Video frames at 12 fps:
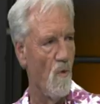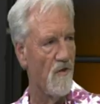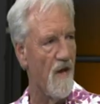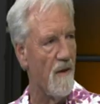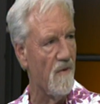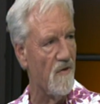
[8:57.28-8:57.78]

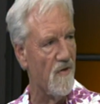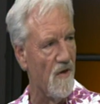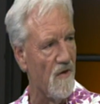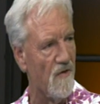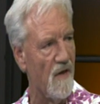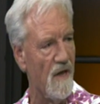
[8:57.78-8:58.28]
what's happened
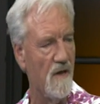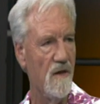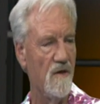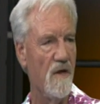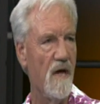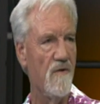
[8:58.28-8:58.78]
since then,
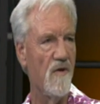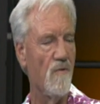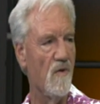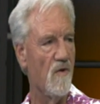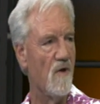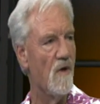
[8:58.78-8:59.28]
and uh, this
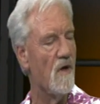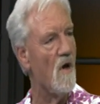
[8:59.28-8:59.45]
was